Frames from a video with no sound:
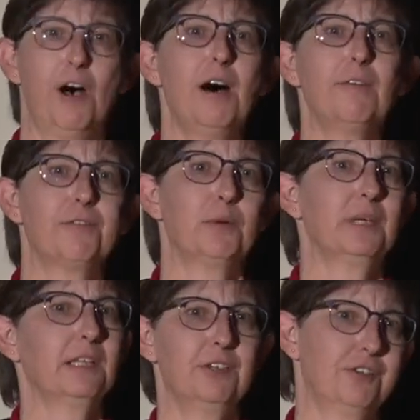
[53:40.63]
of the
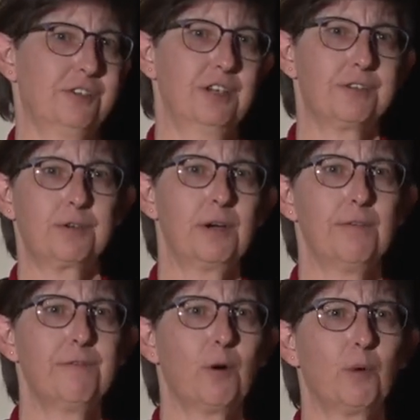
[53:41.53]
religious history
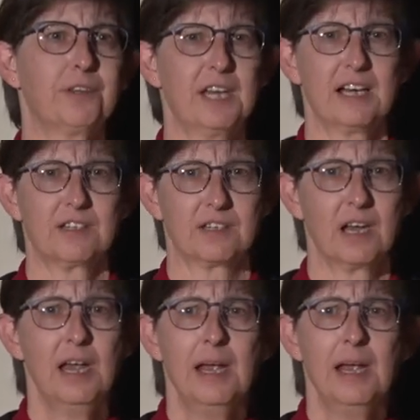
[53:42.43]
of Fort Worth, Texas.